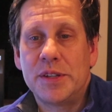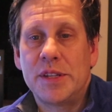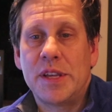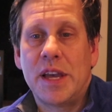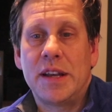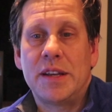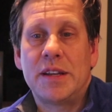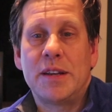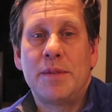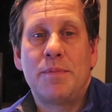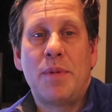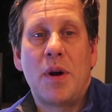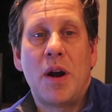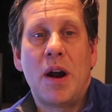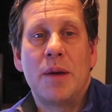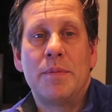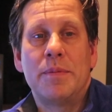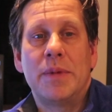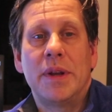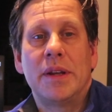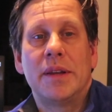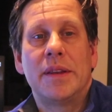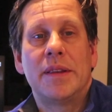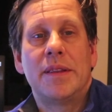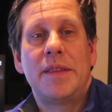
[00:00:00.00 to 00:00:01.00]
set
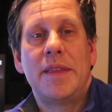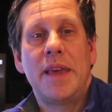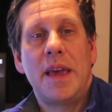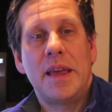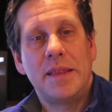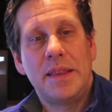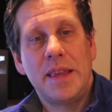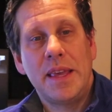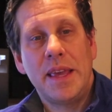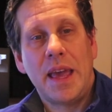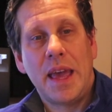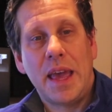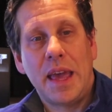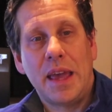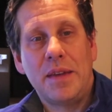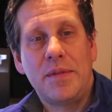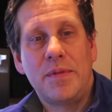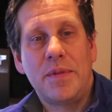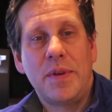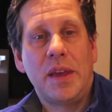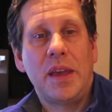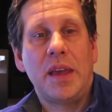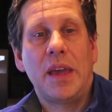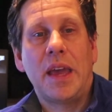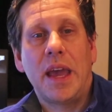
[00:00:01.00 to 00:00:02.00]
department than the
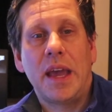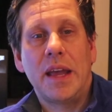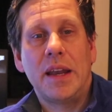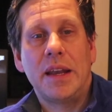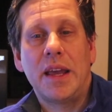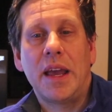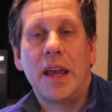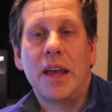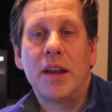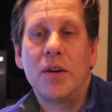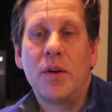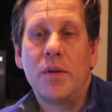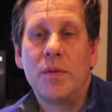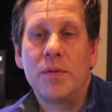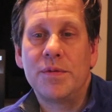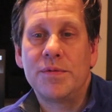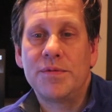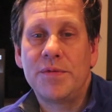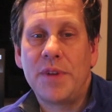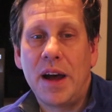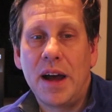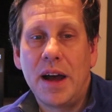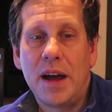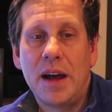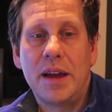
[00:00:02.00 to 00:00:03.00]

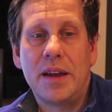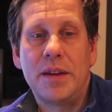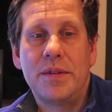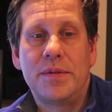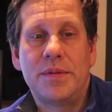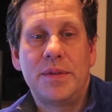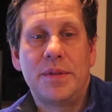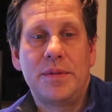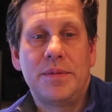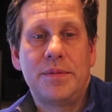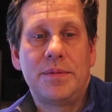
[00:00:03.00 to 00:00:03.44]
AV8805.